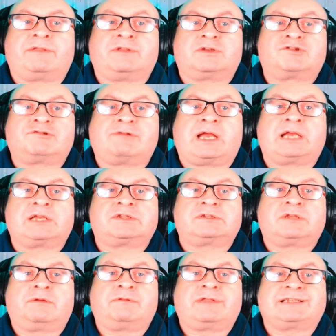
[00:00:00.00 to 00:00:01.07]
the track
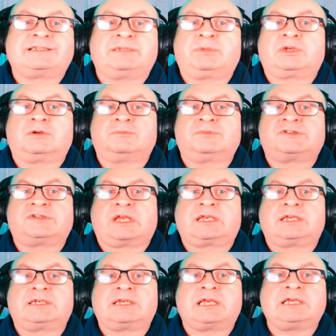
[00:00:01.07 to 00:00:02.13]
so that it becomes
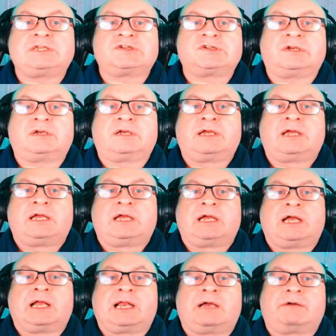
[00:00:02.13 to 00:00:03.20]
second nature,
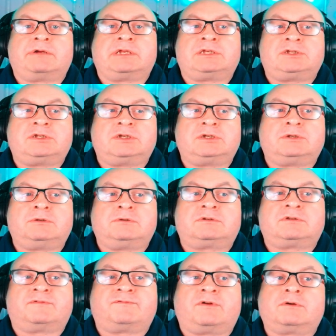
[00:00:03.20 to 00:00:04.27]
allowing you
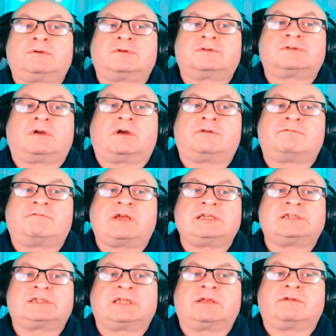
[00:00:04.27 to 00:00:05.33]
to focus on
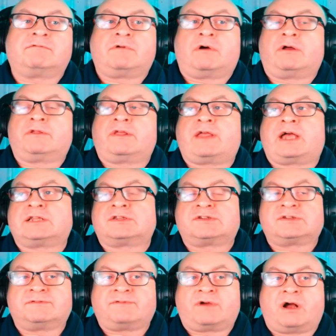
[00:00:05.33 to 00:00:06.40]
racing rather than
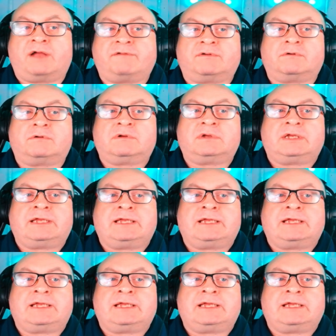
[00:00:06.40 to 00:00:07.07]
survival.